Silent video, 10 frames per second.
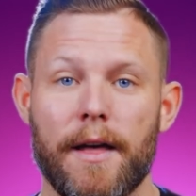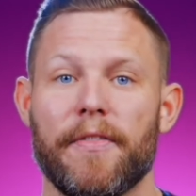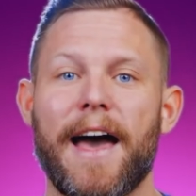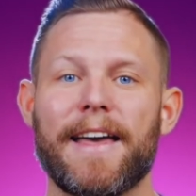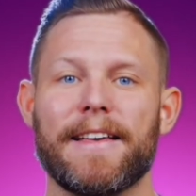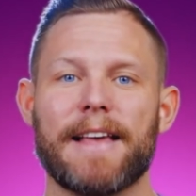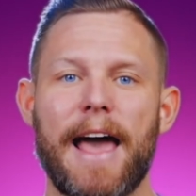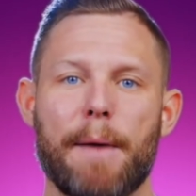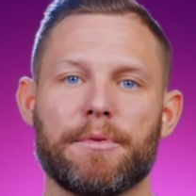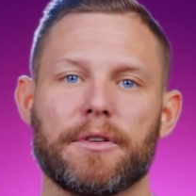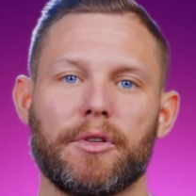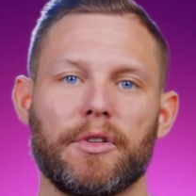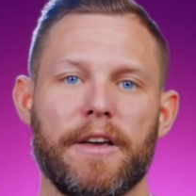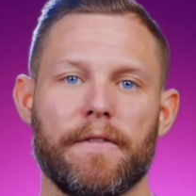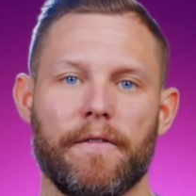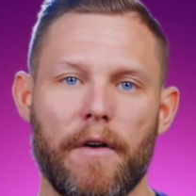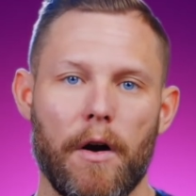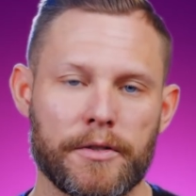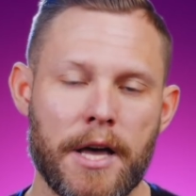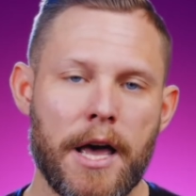That is absolutely
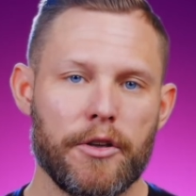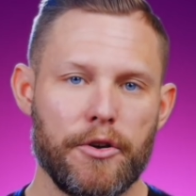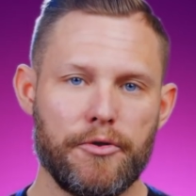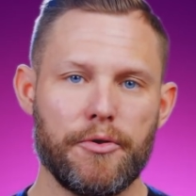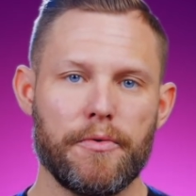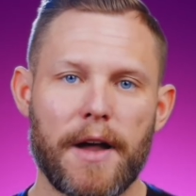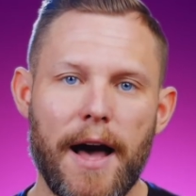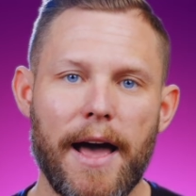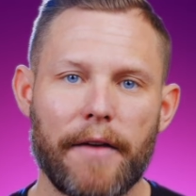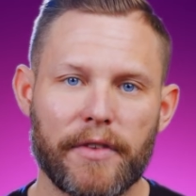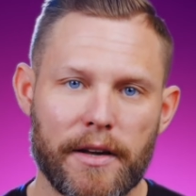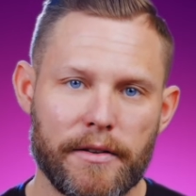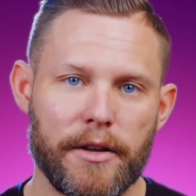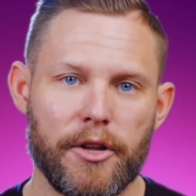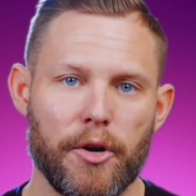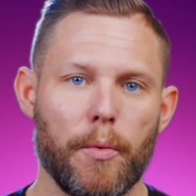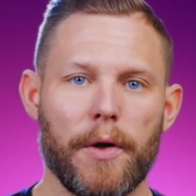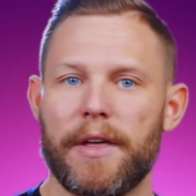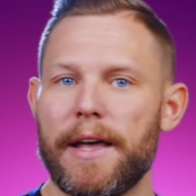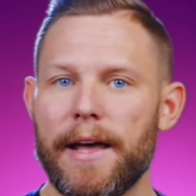false. You do not have to continue
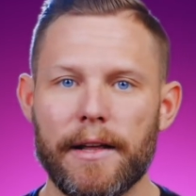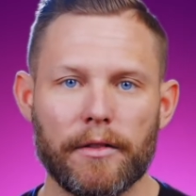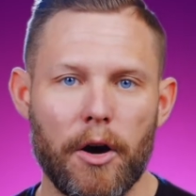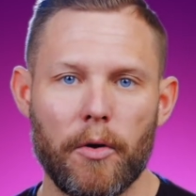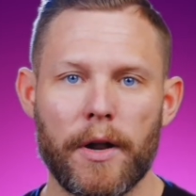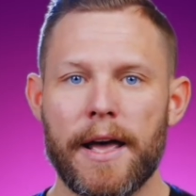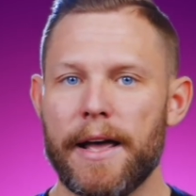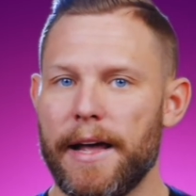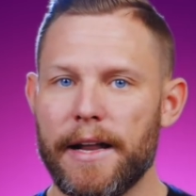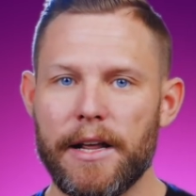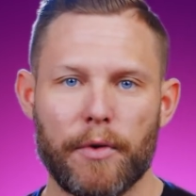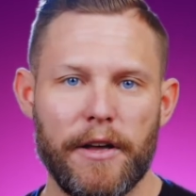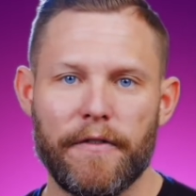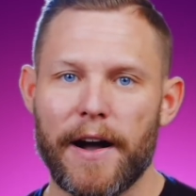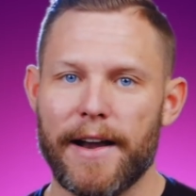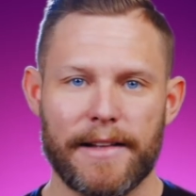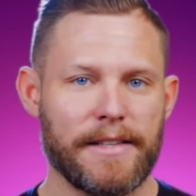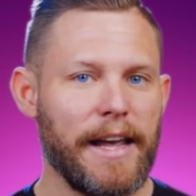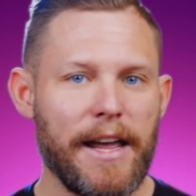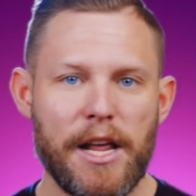with any loan, any
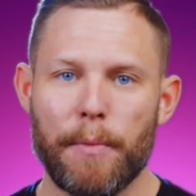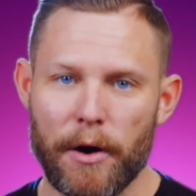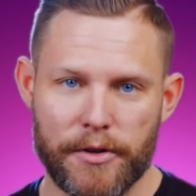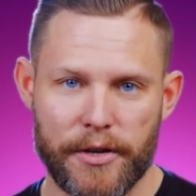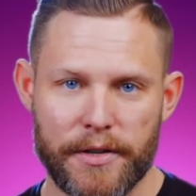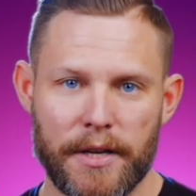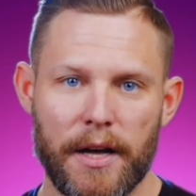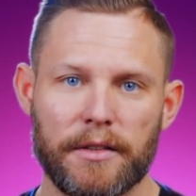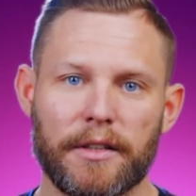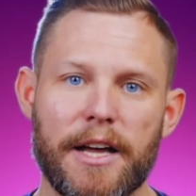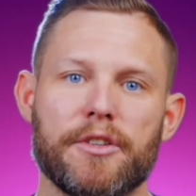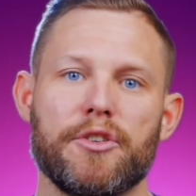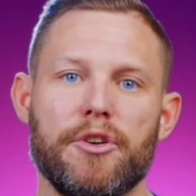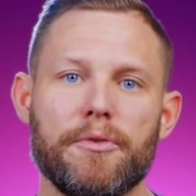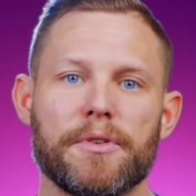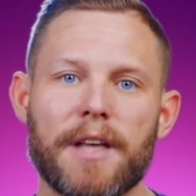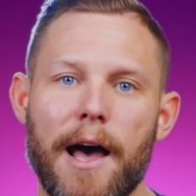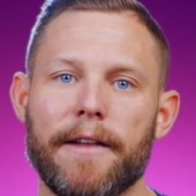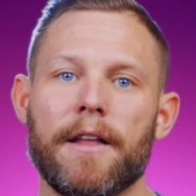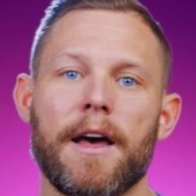refinance, any purchase unless you
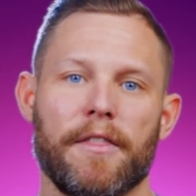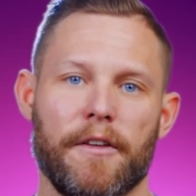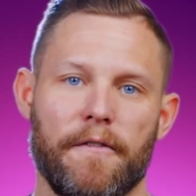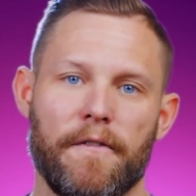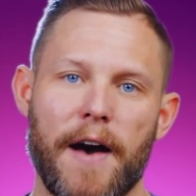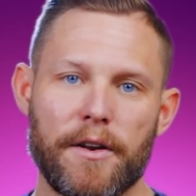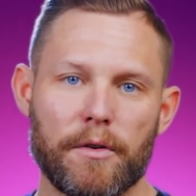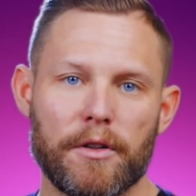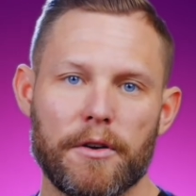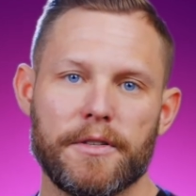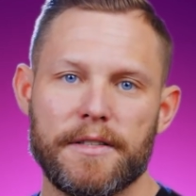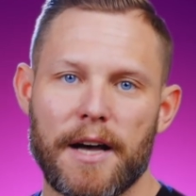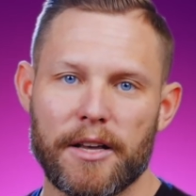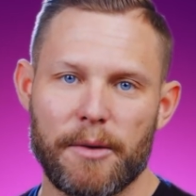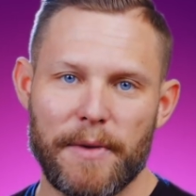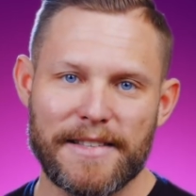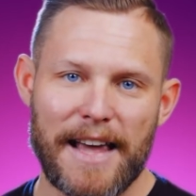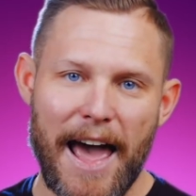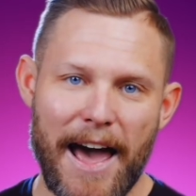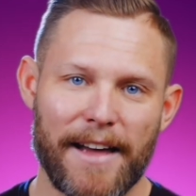sign the final closing documents
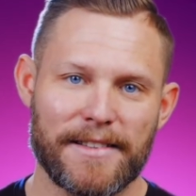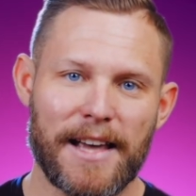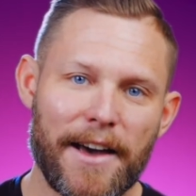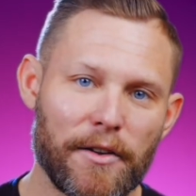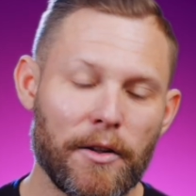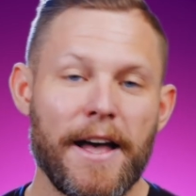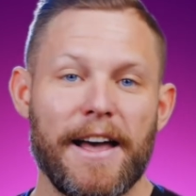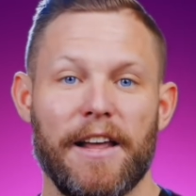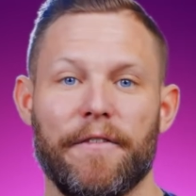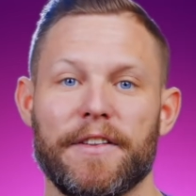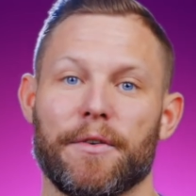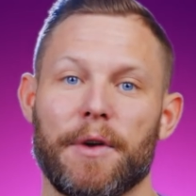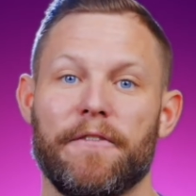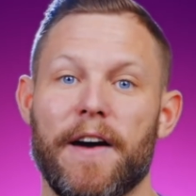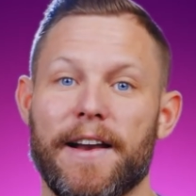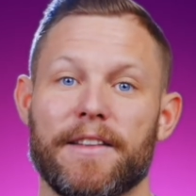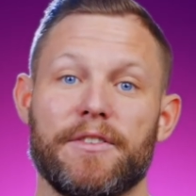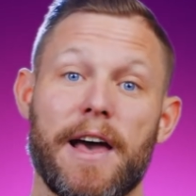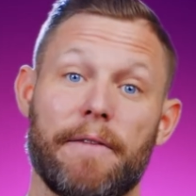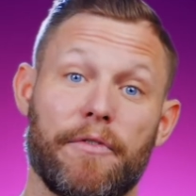at title. And if it's a refinance,
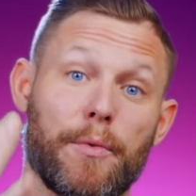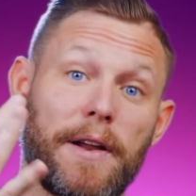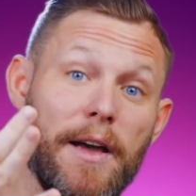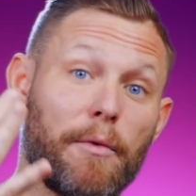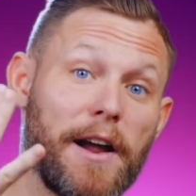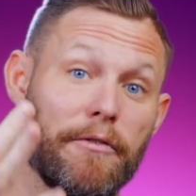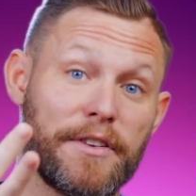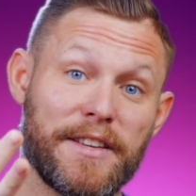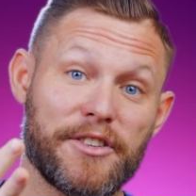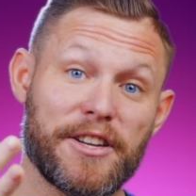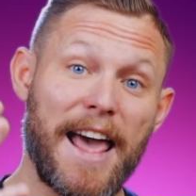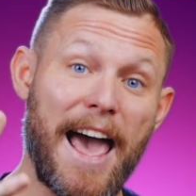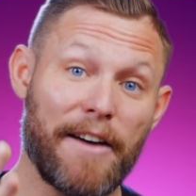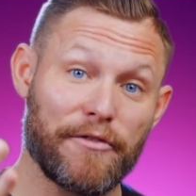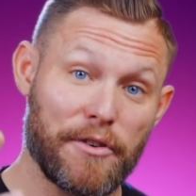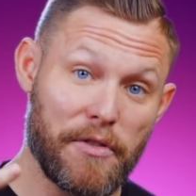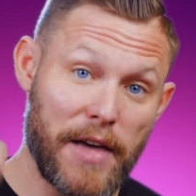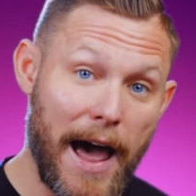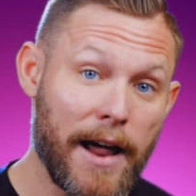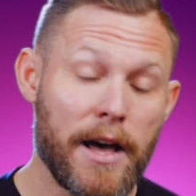you have 3-day right of rescission after
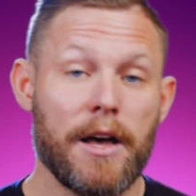that.